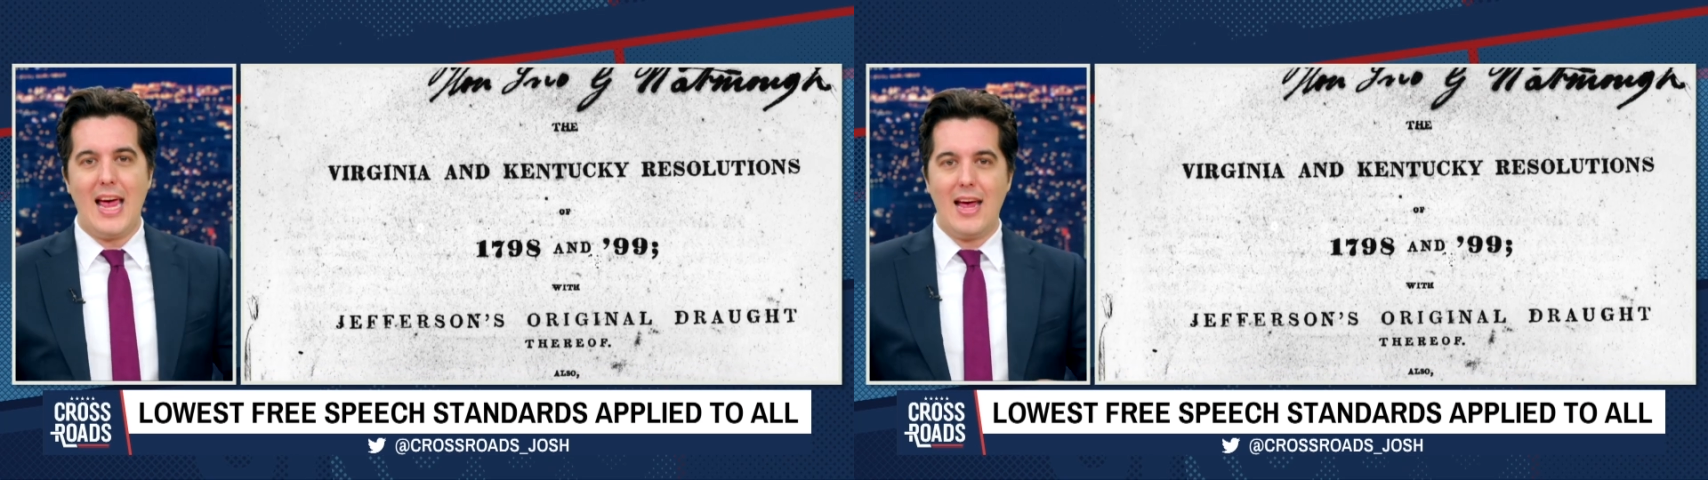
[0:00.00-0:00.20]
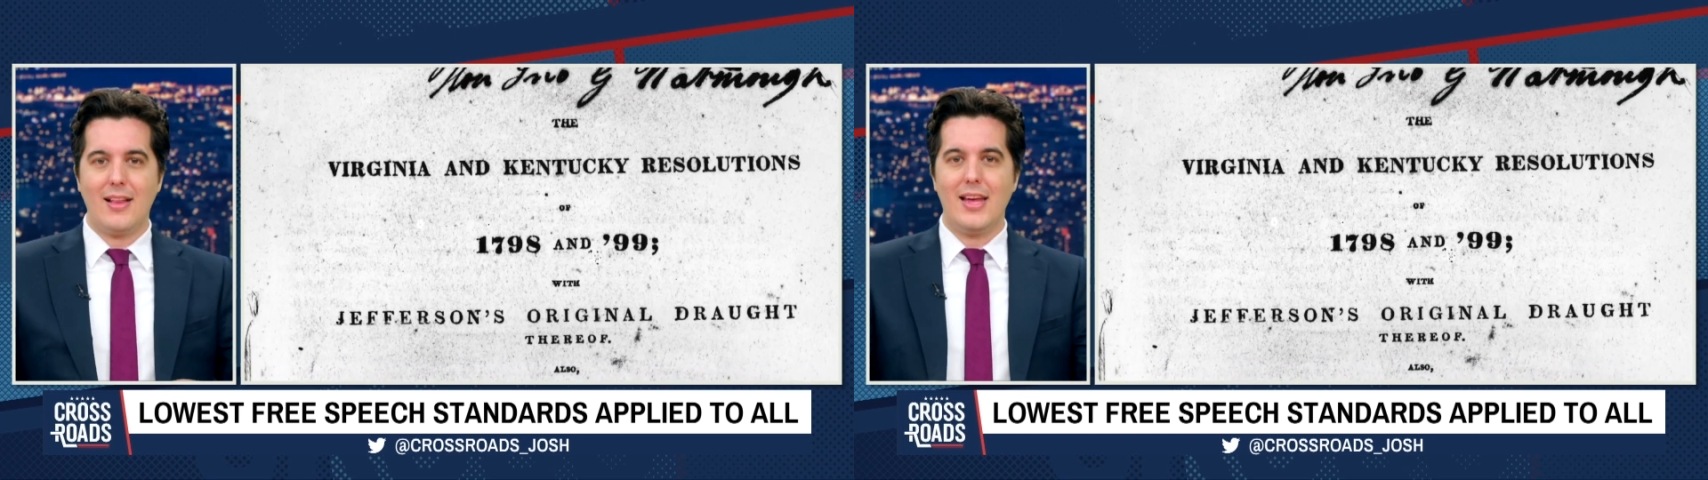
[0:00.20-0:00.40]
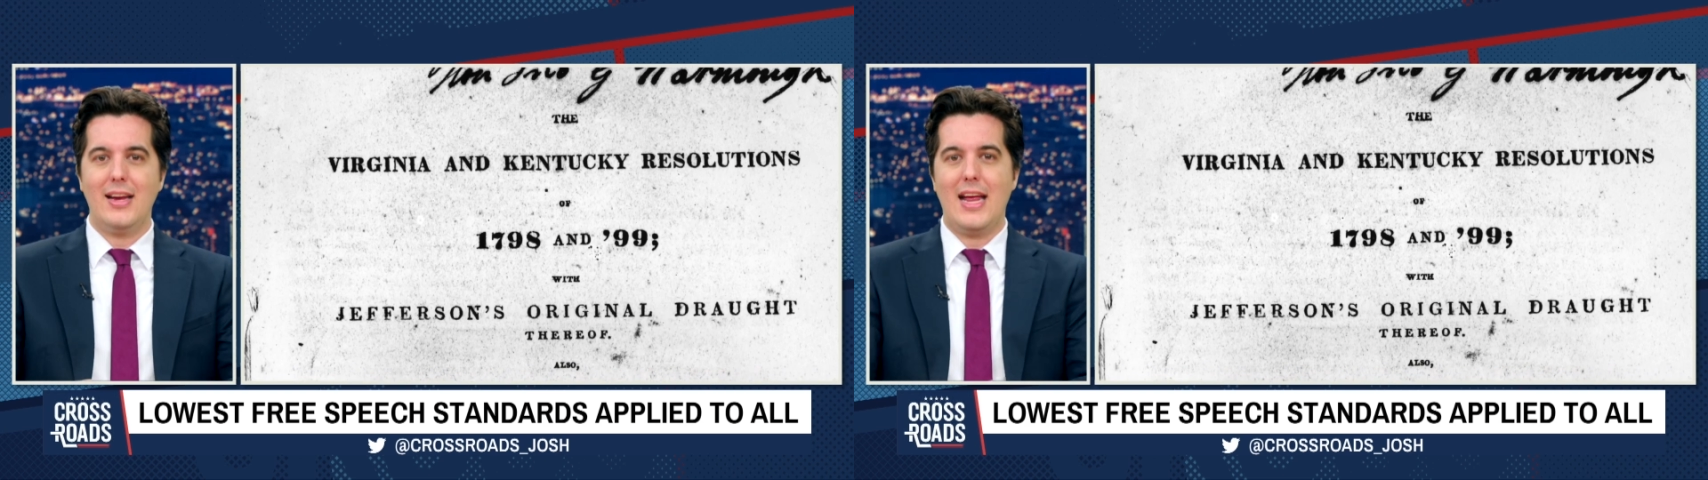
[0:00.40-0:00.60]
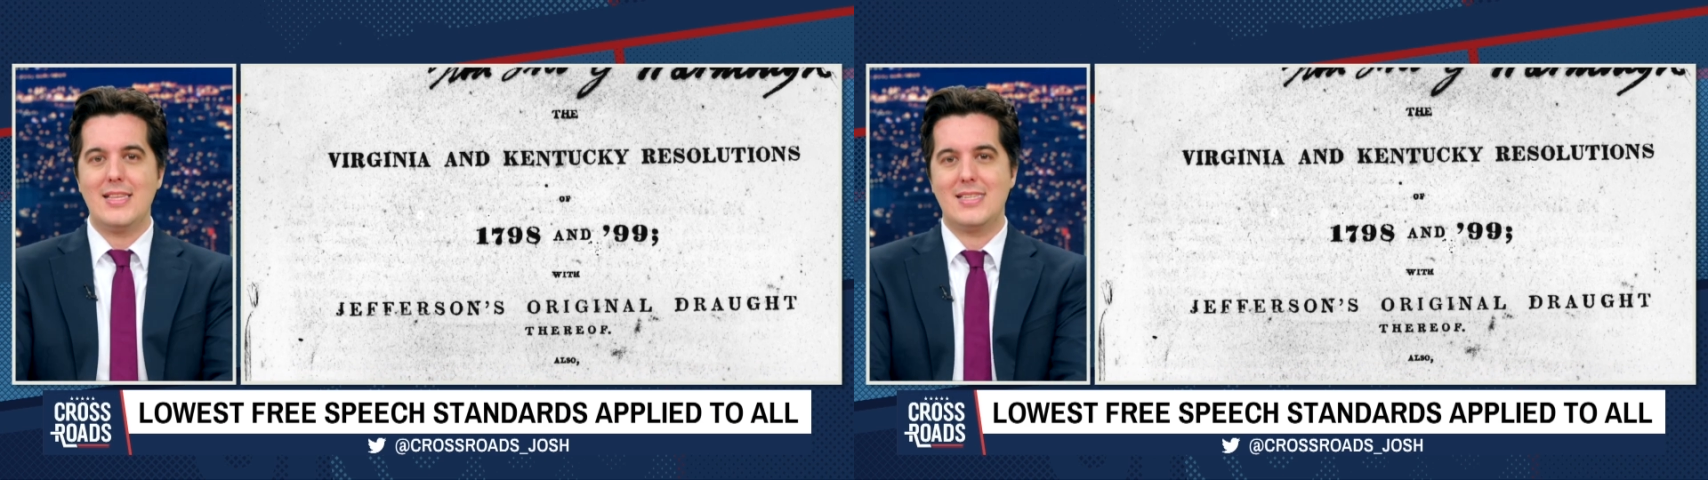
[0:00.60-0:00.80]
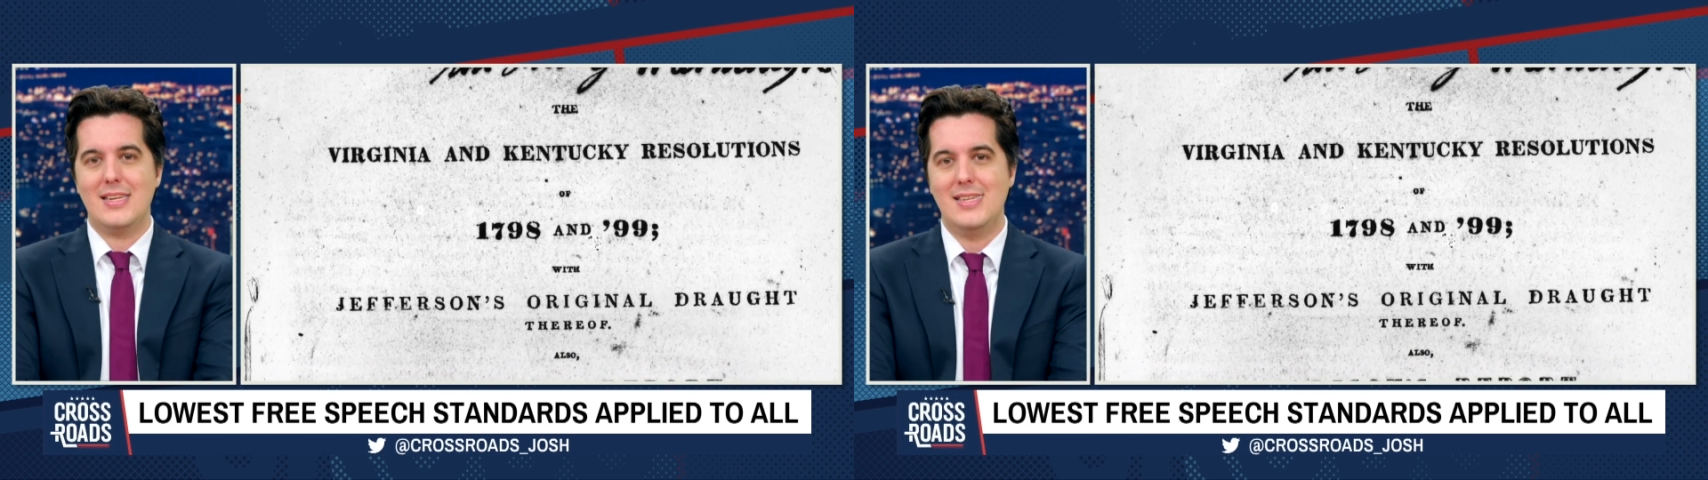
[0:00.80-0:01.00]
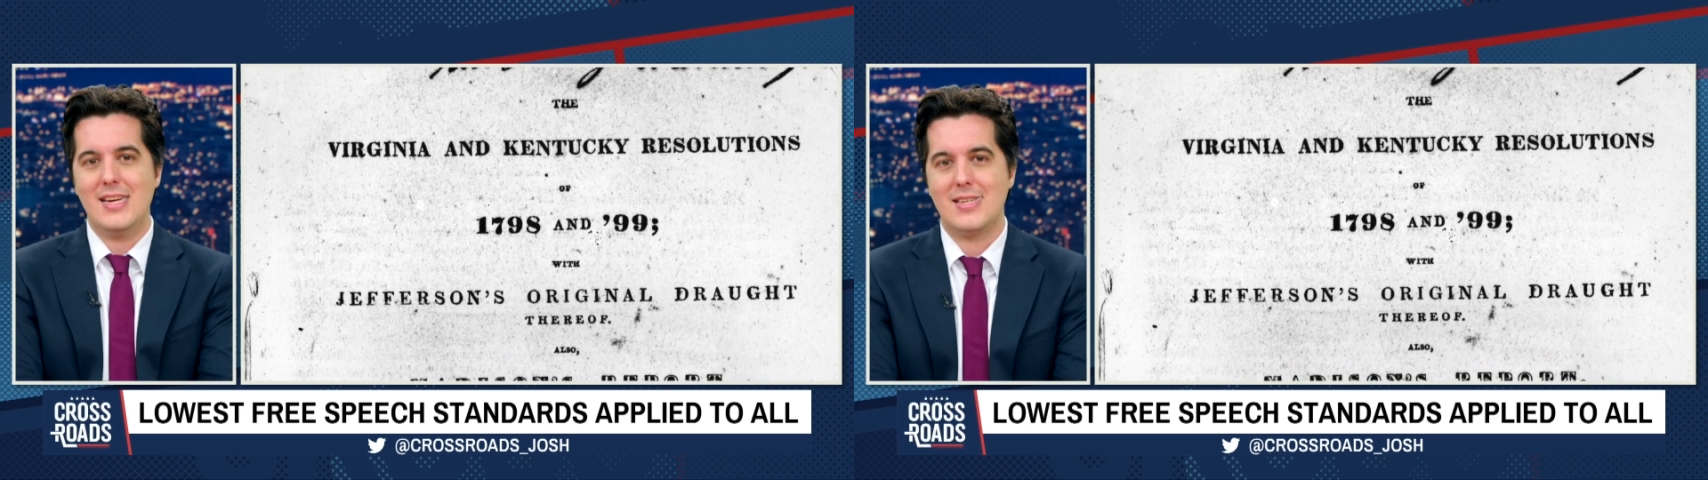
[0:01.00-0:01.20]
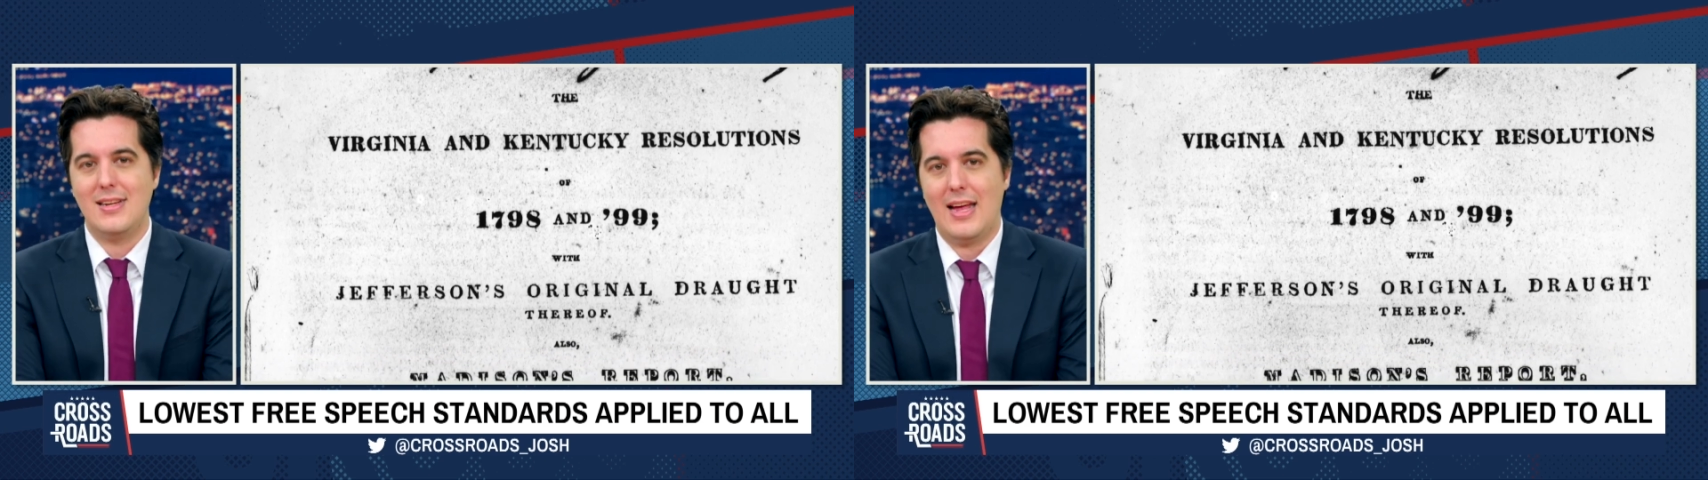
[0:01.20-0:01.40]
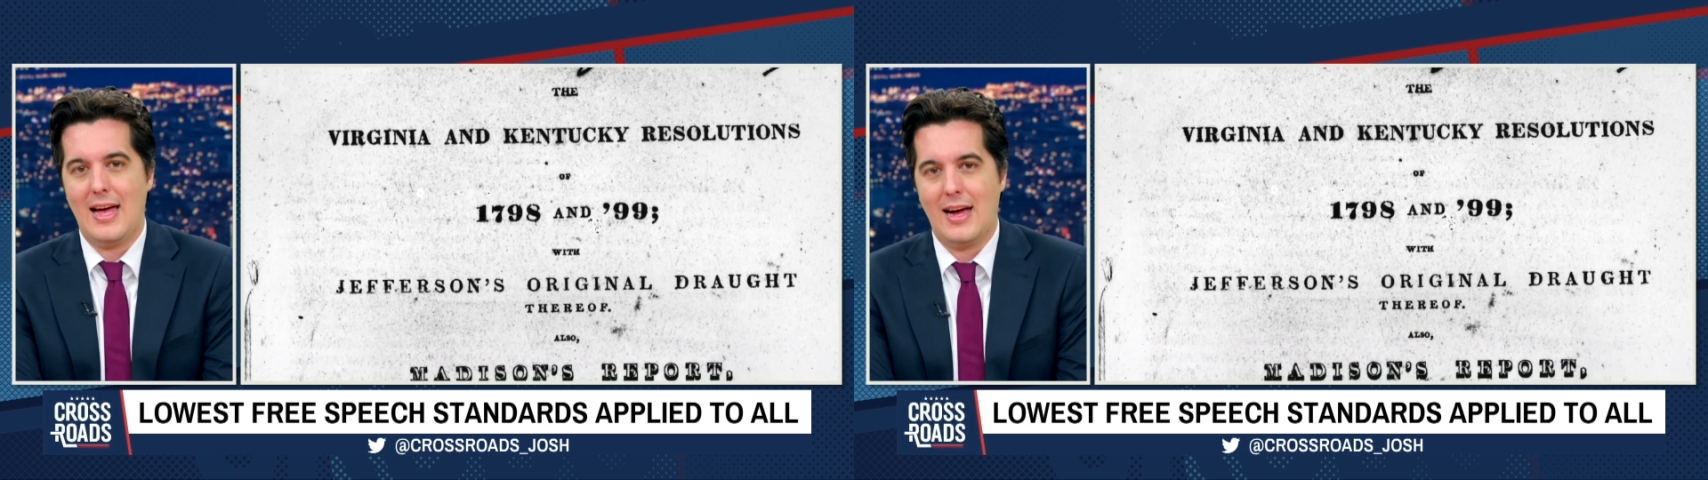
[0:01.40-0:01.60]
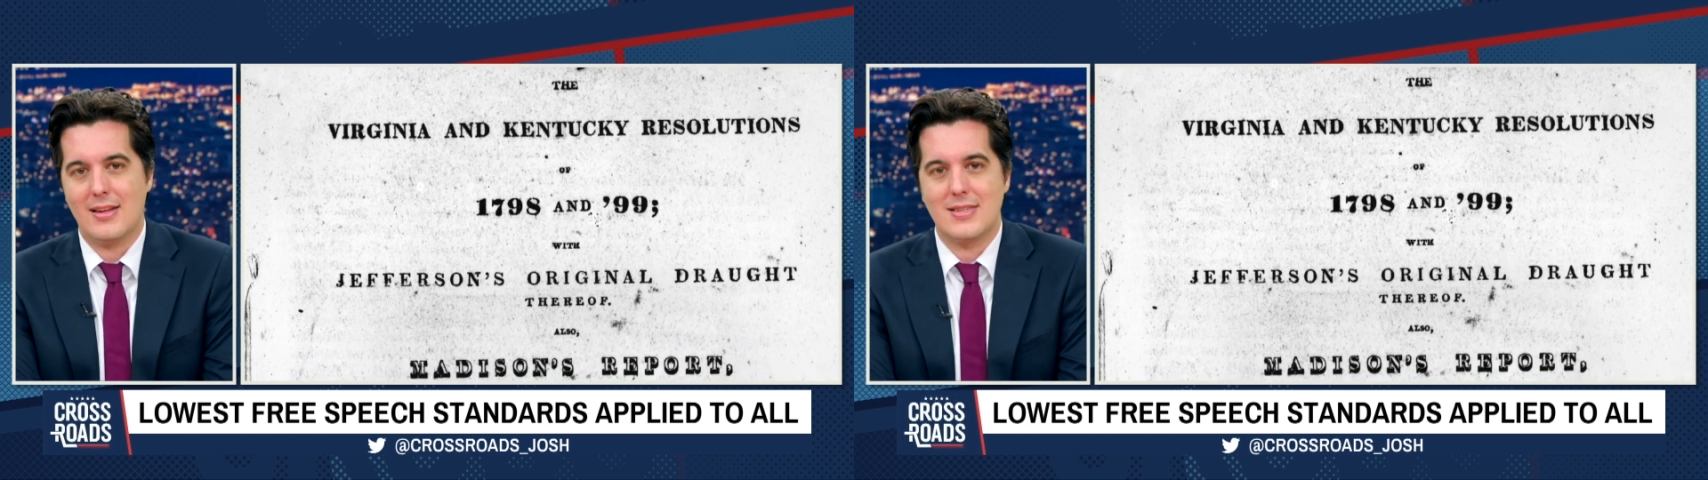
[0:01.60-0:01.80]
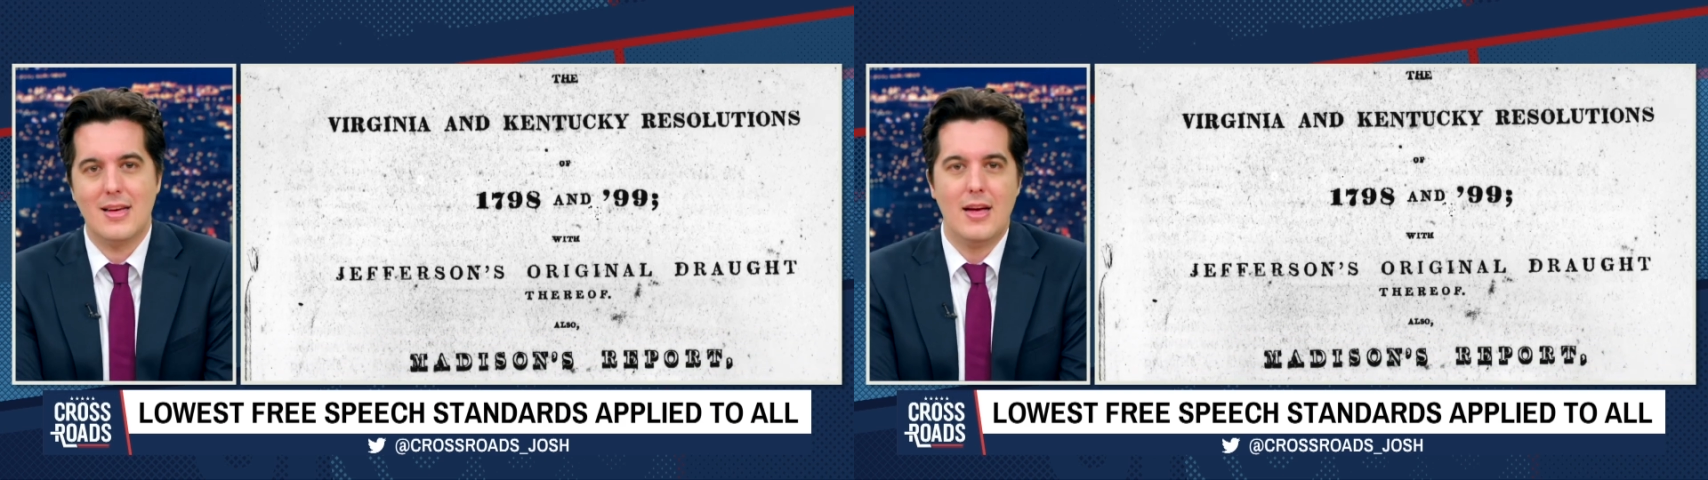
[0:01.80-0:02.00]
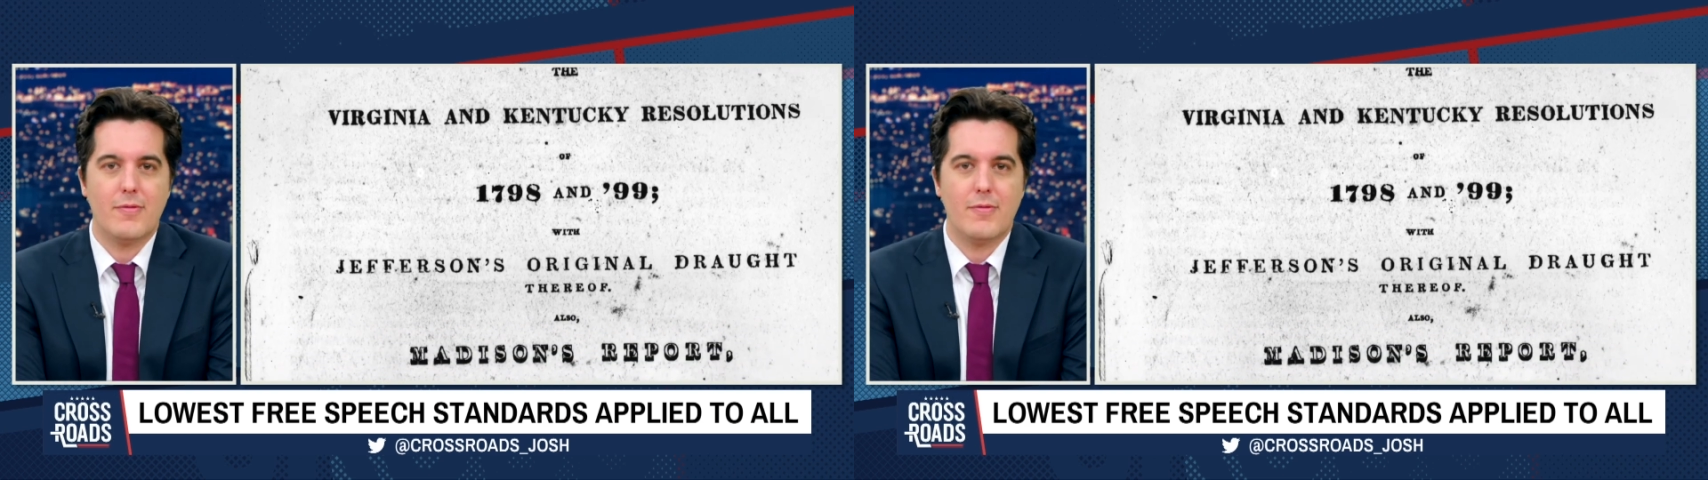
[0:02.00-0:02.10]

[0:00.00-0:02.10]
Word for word: Alien and Sedition Acts